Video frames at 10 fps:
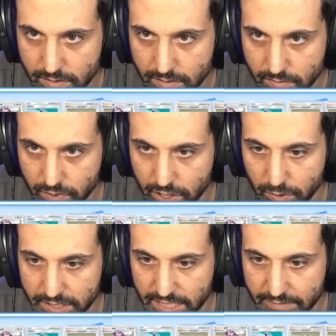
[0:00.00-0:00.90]
We know
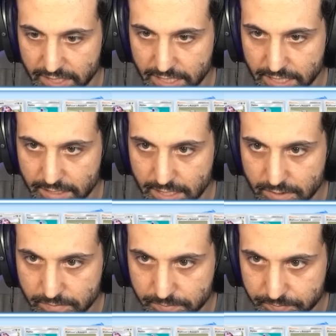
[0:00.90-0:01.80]
what they have in hand
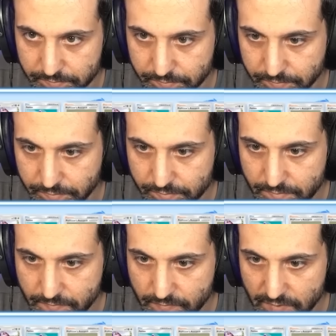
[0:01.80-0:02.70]
now.
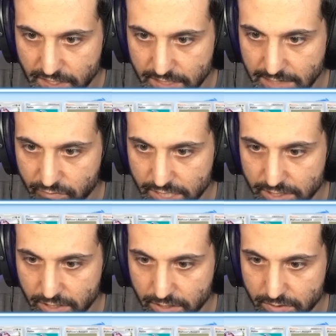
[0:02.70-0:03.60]
They have
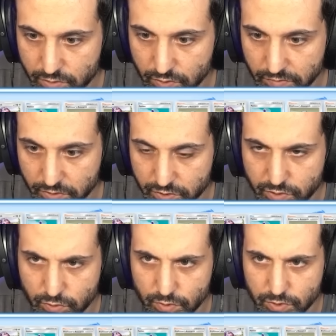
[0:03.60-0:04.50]
red card, 2 of those
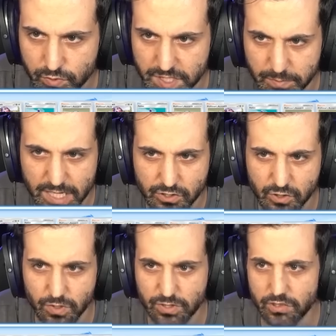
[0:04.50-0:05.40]
tools, which I'm not
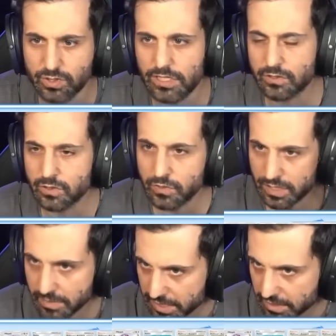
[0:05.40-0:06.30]
sure what they're trying to do
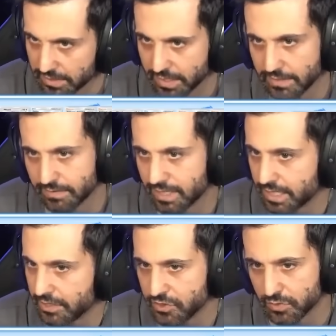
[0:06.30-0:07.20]
with. I mean, they
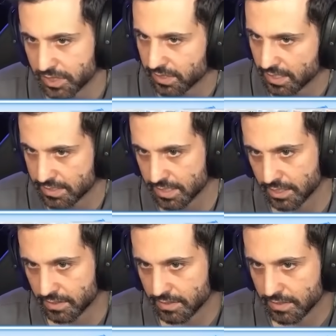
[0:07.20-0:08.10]
can use it with Clodsire.